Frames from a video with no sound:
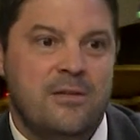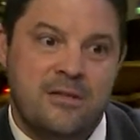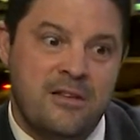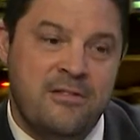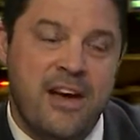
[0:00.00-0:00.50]

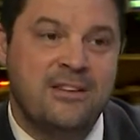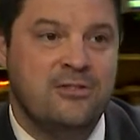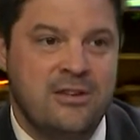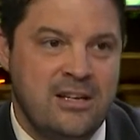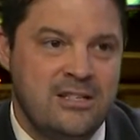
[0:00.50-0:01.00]
the facts
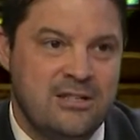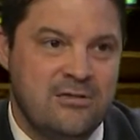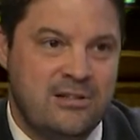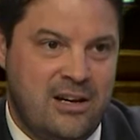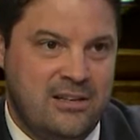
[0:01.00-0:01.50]
are against you
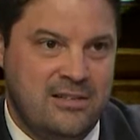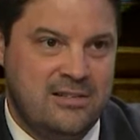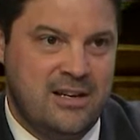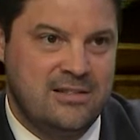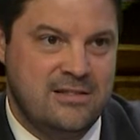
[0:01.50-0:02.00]
in a lot of these
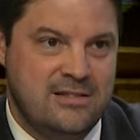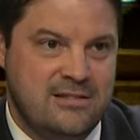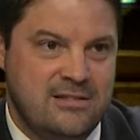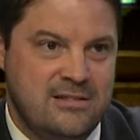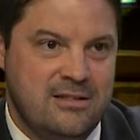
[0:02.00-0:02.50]
cases.
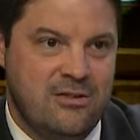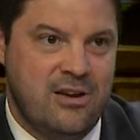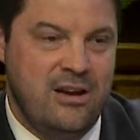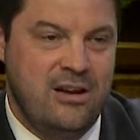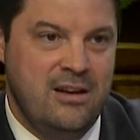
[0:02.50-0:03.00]

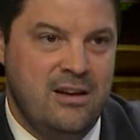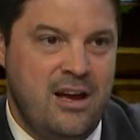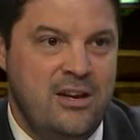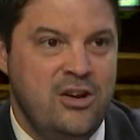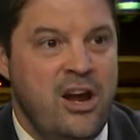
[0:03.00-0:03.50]
Okay?
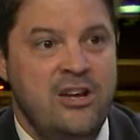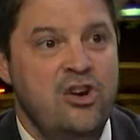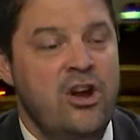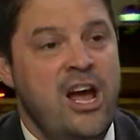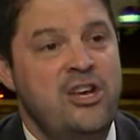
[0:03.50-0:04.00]
So, and, you know, and
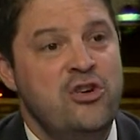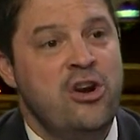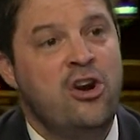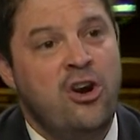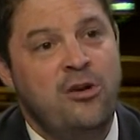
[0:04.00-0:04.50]
sometimes. You're, and you're
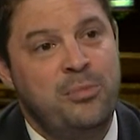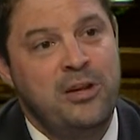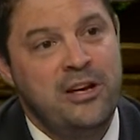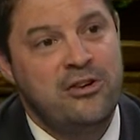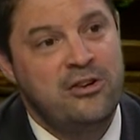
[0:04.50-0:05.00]
a card yeah.
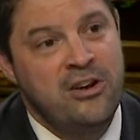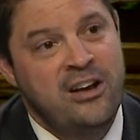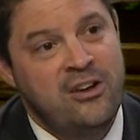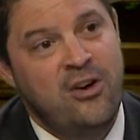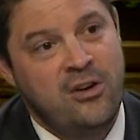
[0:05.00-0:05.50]
player. You're
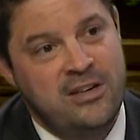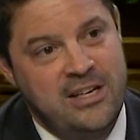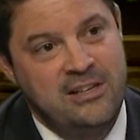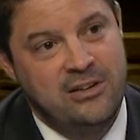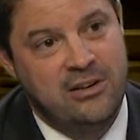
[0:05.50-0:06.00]
not a card yeah.
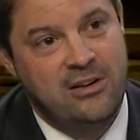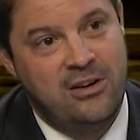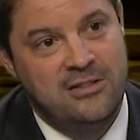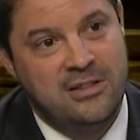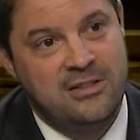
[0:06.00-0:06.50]
dealer
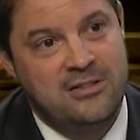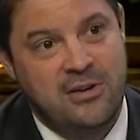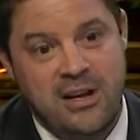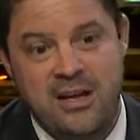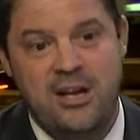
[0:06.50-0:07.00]
on this,
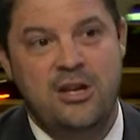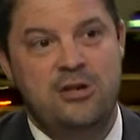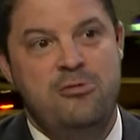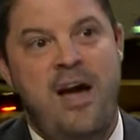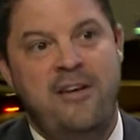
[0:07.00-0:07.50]
okay?
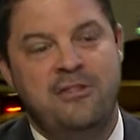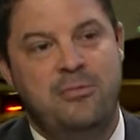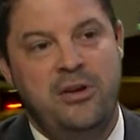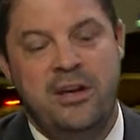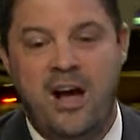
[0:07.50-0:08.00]
You have to
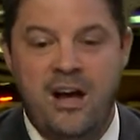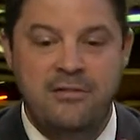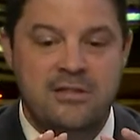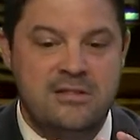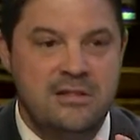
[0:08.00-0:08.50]
play it.
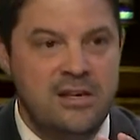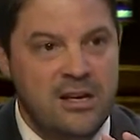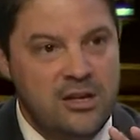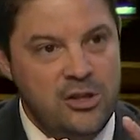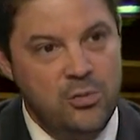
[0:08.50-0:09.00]
Obviously,
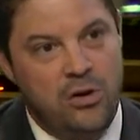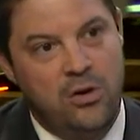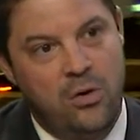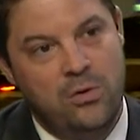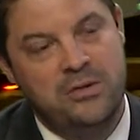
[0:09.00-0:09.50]
you want
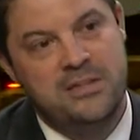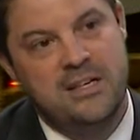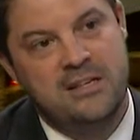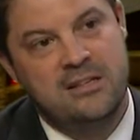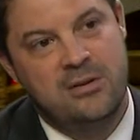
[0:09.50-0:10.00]
to hold the
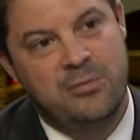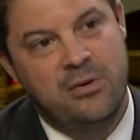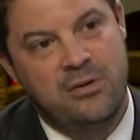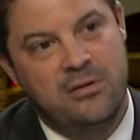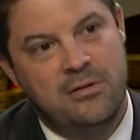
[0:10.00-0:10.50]
state to their
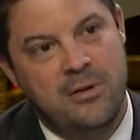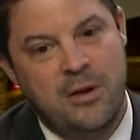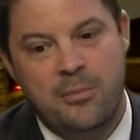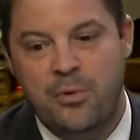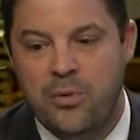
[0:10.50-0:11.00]
burden.
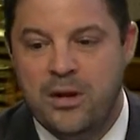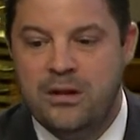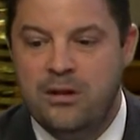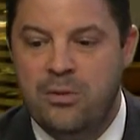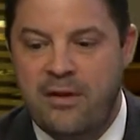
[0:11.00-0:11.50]
But
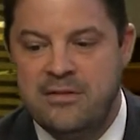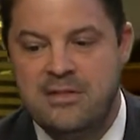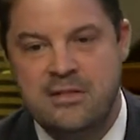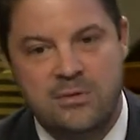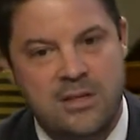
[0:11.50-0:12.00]
when you have a
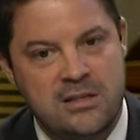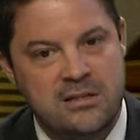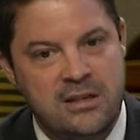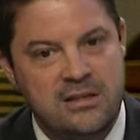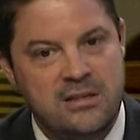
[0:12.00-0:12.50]
situation
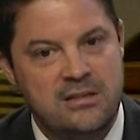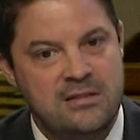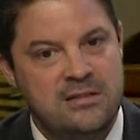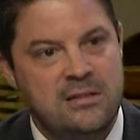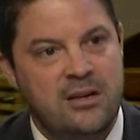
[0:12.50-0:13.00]
like
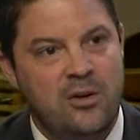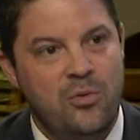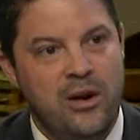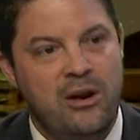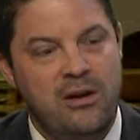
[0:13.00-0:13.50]
this
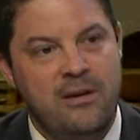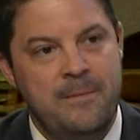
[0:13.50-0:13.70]
where